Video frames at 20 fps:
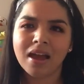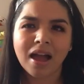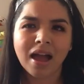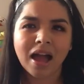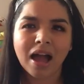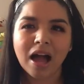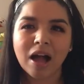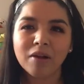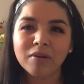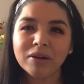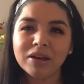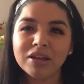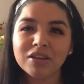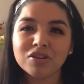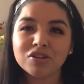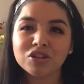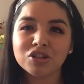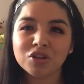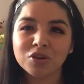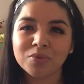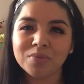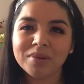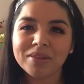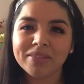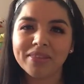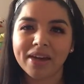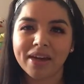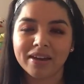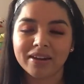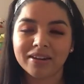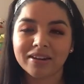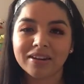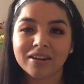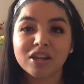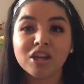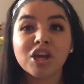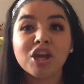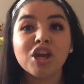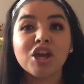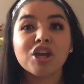How can you show me that?
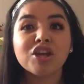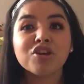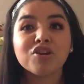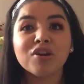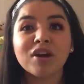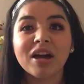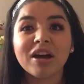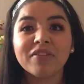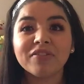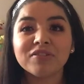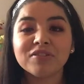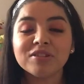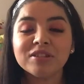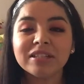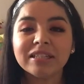You have to